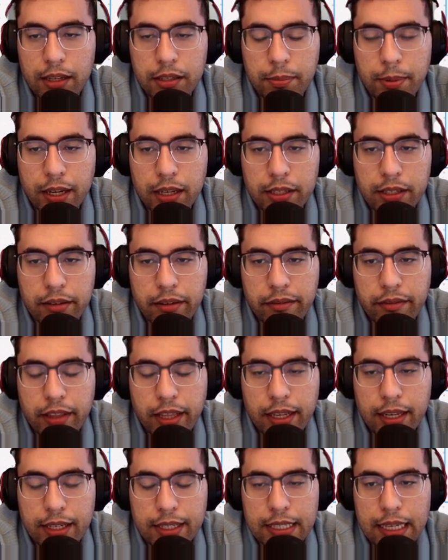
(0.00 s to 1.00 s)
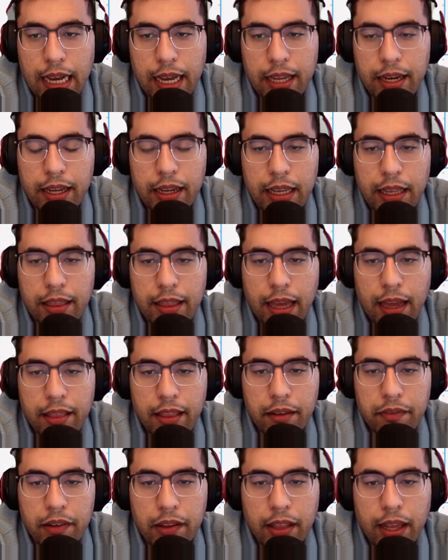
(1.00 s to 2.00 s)
because of the anxiety that
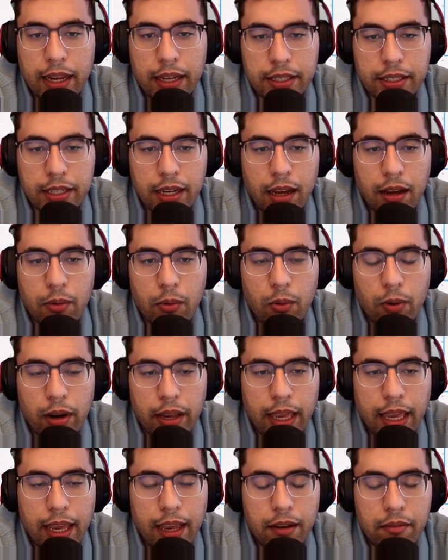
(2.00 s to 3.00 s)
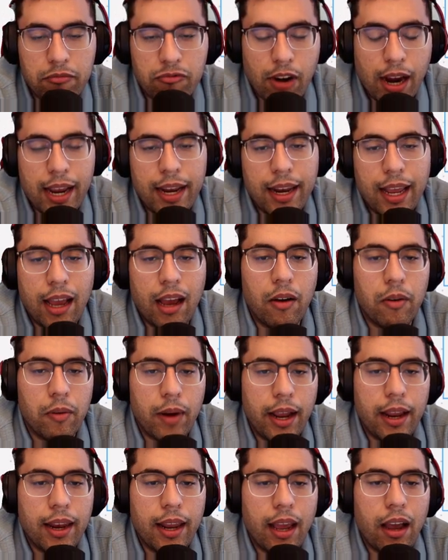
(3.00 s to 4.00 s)
they feel like it's not working right
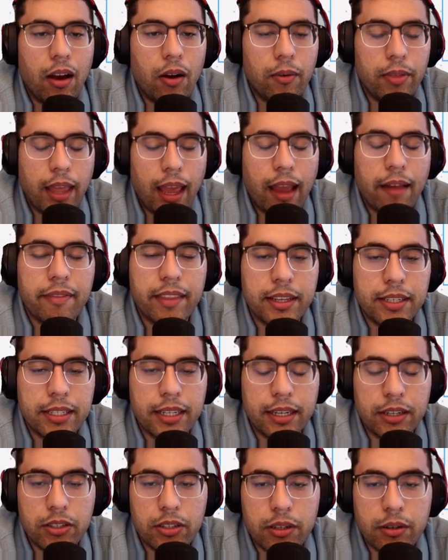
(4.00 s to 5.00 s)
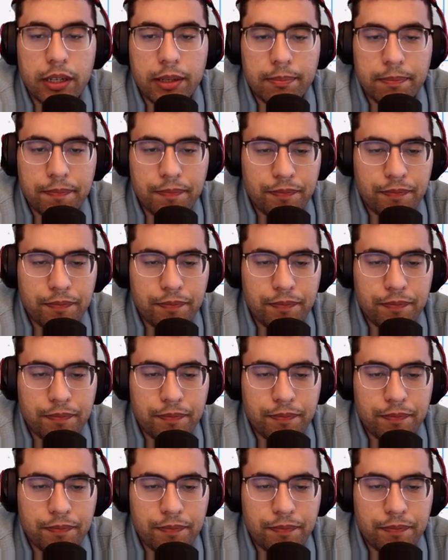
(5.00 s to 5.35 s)
now. They have to stick to it.